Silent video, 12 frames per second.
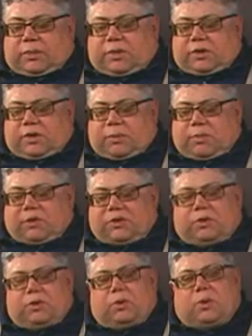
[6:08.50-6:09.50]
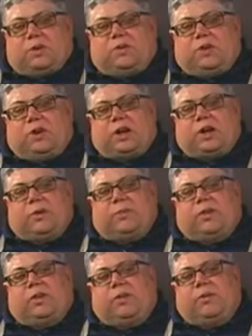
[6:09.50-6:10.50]
me some of the stories you talk
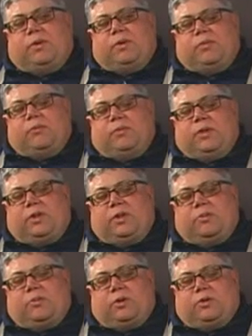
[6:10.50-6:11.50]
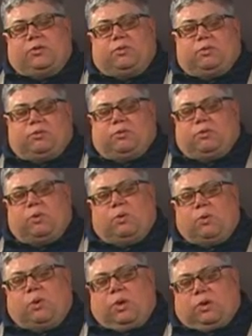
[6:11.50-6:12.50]
about in the book
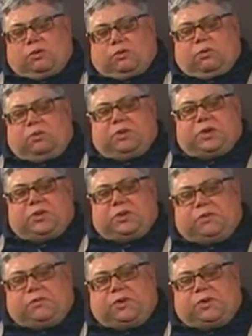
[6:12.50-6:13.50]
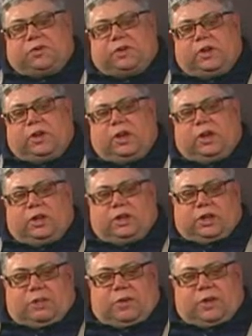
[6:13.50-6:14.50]
through Jesse's voice.
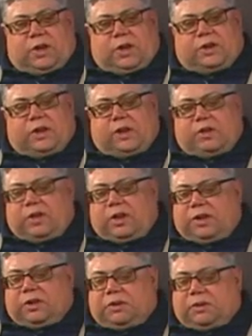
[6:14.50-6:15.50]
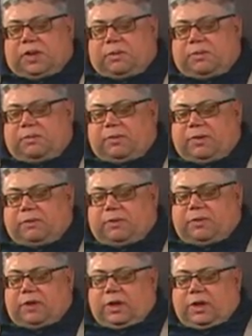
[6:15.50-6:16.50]
Give me an idea. Say,
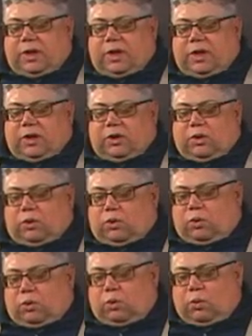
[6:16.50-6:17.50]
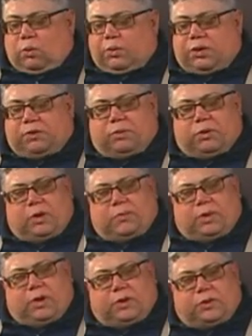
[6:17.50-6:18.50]
who would this book
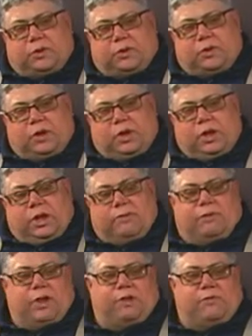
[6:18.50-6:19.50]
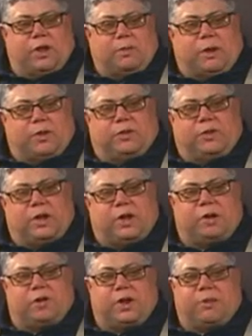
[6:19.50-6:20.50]
appeal to? If I'm out
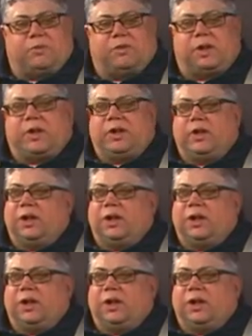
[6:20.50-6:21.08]
there and I'm saying,